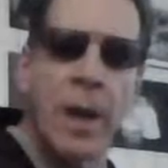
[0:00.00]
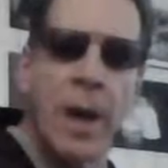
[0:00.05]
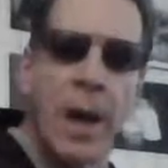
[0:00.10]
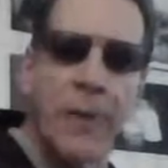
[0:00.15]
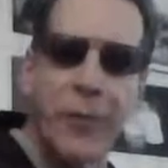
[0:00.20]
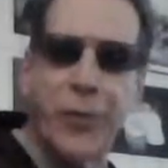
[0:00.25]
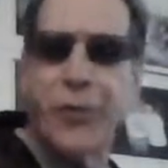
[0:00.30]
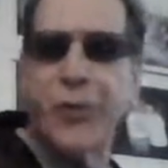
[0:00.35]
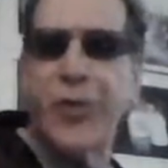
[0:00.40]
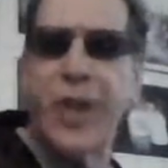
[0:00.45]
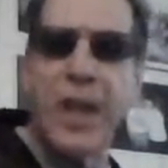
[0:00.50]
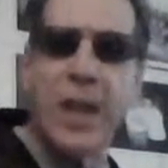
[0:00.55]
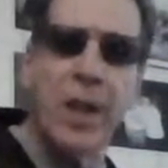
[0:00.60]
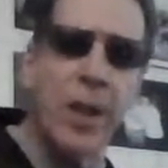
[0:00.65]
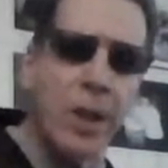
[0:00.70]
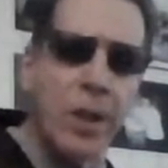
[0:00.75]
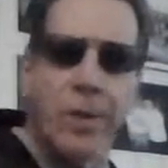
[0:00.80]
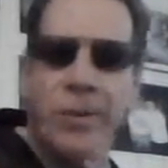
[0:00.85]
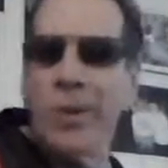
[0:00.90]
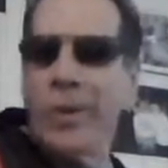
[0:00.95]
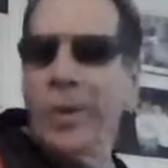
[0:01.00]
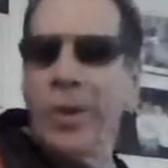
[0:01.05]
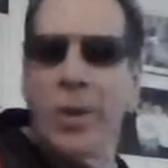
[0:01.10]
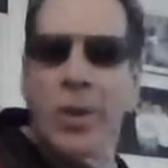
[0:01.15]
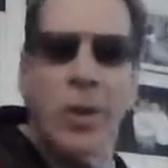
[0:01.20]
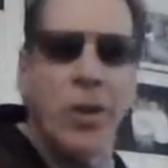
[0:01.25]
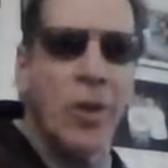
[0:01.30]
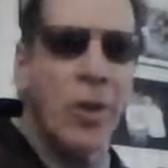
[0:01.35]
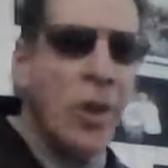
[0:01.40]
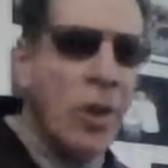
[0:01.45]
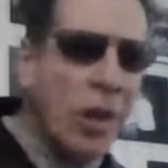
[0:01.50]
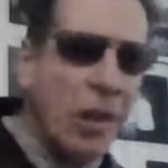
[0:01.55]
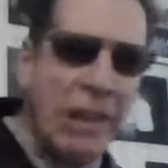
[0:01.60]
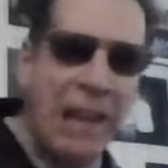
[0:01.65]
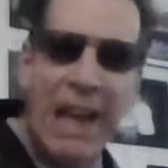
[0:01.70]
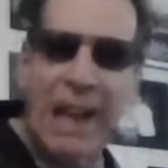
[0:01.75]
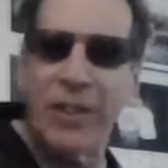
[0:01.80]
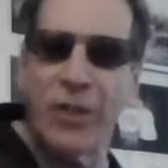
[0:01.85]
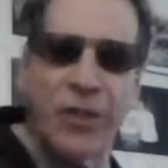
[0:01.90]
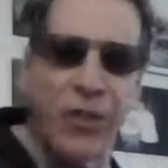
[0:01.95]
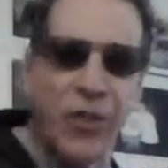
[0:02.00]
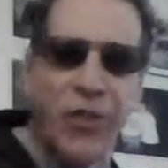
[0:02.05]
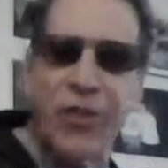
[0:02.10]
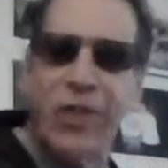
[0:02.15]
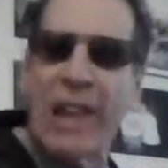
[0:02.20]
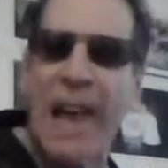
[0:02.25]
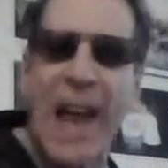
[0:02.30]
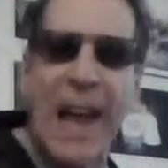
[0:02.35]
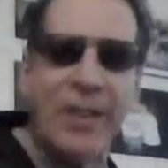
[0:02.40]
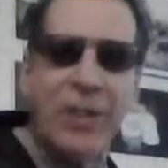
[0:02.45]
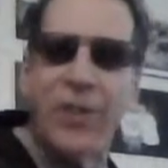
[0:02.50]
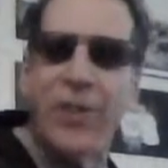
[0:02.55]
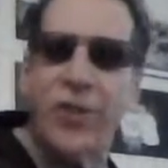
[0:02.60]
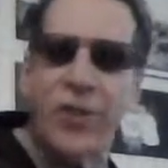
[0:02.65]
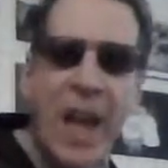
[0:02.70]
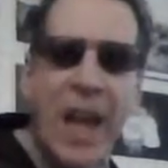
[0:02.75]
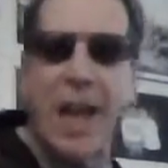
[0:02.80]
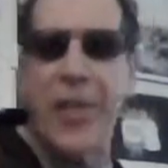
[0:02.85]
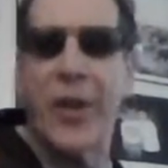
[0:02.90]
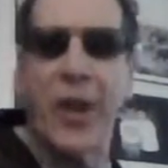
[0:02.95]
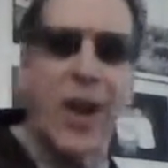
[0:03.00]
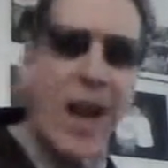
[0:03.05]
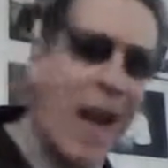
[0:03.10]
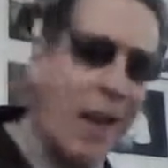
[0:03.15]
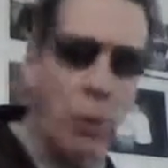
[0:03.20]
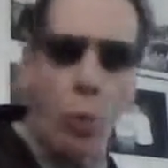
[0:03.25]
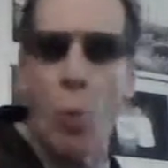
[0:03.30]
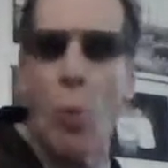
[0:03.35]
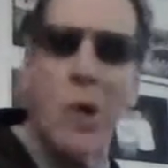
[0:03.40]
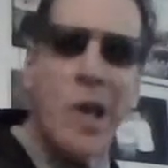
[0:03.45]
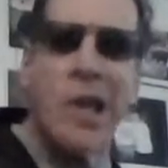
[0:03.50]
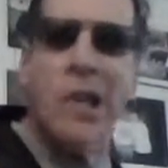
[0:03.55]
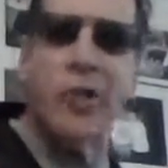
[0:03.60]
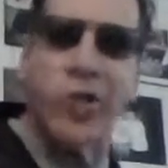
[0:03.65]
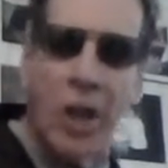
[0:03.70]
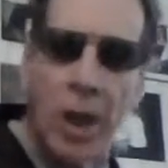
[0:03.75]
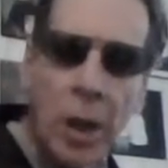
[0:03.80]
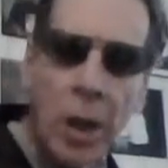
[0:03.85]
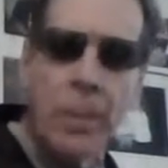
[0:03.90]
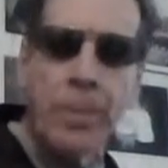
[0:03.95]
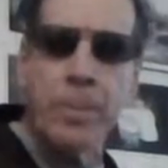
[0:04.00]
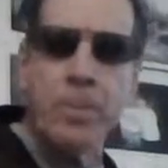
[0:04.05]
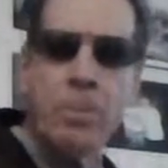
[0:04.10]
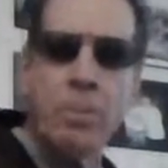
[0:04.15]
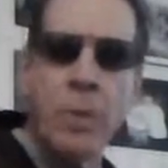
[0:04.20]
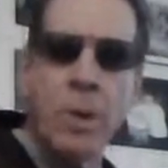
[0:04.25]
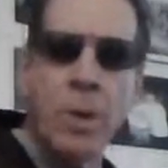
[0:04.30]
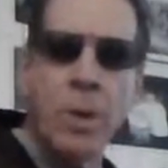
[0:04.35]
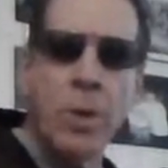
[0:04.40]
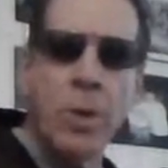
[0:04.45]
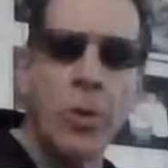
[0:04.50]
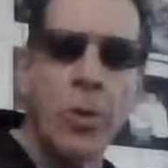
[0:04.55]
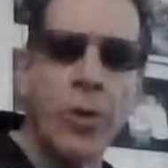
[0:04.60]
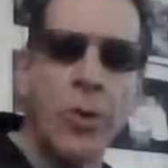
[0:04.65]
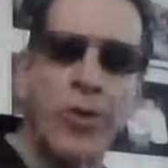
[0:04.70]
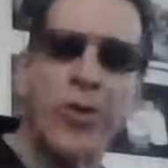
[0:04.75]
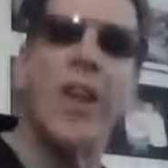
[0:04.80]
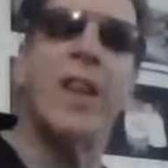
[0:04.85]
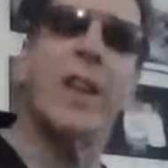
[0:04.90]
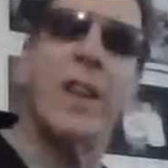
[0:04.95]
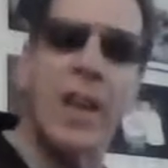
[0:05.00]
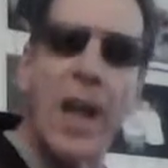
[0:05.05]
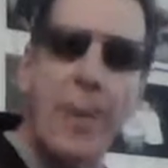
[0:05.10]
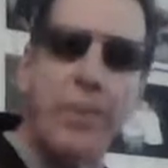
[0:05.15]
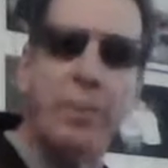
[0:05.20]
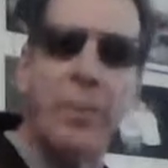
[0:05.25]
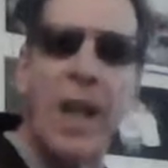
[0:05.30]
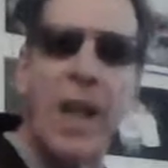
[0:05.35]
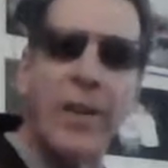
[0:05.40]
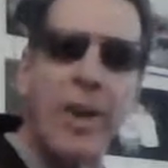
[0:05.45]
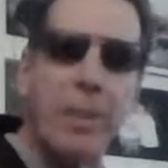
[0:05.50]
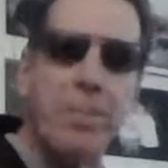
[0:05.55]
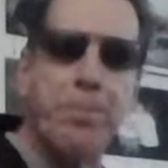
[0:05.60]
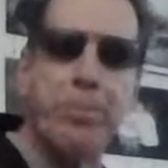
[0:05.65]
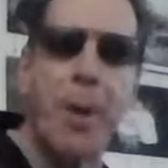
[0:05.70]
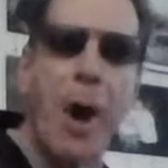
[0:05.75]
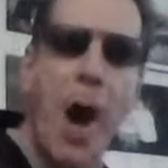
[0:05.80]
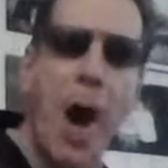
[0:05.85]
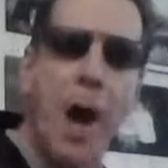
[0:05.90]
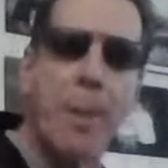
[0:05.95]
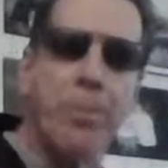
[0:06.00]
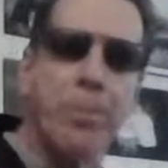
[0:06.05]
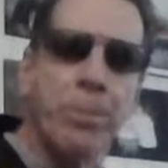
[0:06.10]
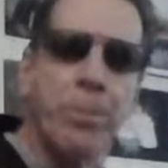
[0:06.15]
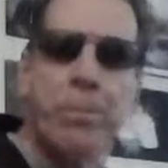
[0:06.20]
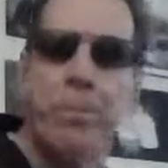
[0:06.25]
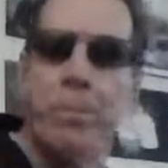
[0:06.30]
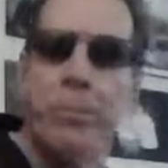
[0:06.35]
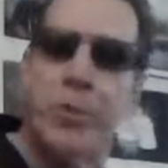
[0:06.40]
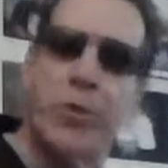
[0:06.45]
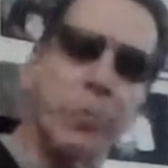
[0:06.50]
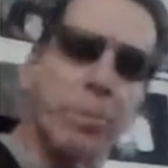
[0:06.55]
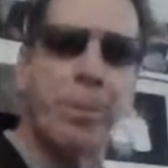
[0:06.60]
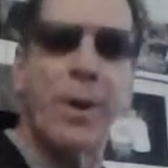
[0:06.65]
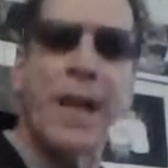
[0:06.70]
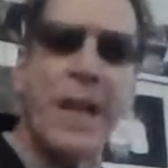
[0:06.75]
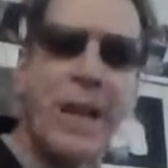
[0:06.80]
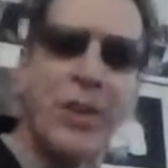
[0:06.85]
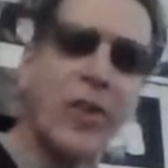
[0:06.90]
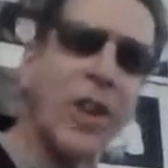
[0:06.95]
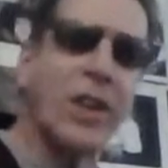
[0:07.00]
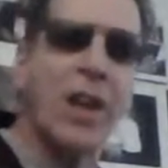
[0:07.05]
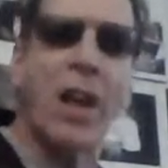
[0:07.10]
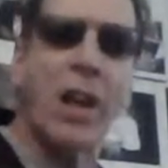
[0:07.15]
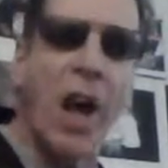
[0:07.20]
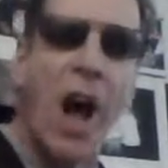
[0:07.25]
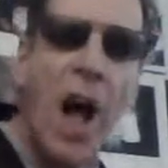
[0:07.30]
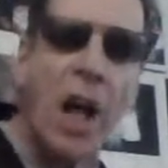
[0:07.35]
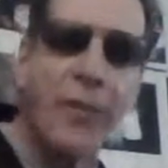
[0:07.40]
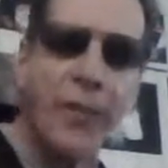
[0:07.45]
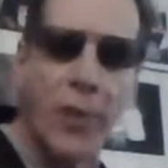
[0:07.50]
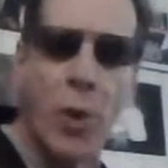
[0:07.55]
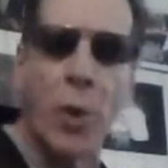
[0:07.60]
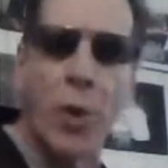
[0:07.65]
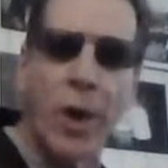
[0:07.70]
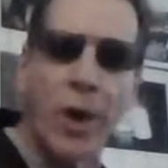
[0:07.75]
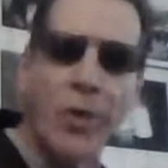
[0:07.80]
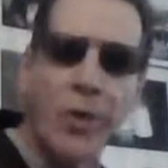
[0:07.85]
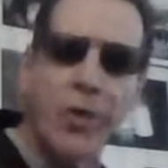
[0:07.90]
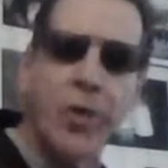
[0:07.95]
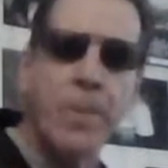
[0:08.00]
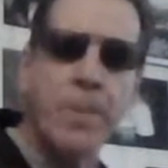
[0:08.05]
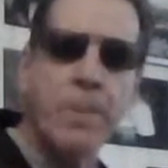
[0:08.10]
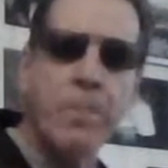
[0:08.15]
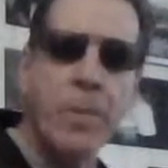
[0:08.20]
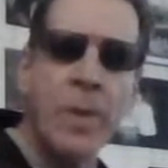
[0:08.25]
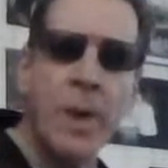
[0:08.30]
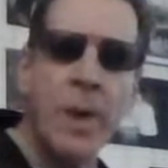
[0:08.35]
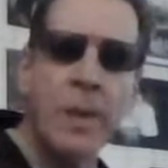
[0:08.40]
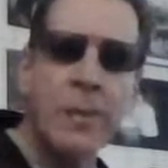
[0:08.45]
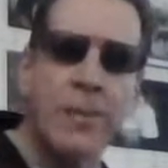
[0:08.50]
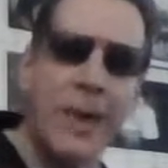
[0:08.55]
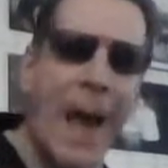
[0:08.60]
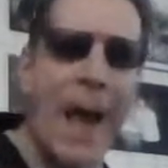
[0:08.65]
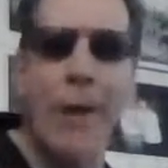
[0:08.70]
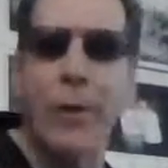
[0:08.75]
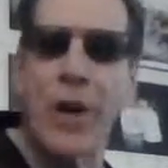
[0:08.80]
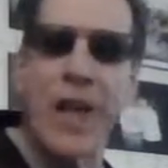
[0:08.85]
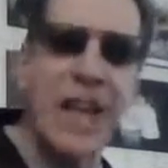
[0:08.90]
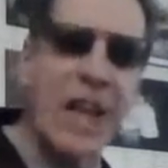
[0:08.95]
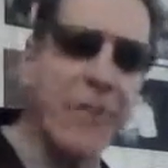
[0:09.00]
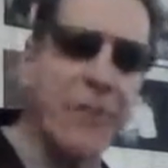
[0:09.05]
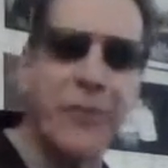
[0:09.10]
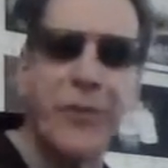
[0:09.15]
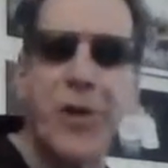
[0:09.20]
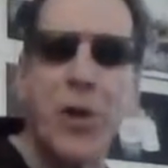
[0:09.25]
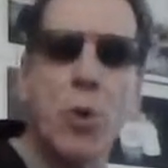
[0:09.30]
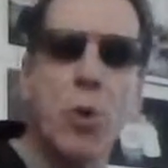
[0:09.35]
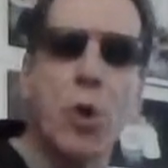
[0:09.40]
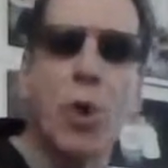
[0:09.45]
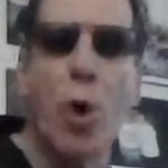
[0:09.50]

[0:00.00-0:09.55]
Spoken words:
of seeing Glenn Slat Sather, that weasel, sitting up there in Palm Springs at the golf course, downing a few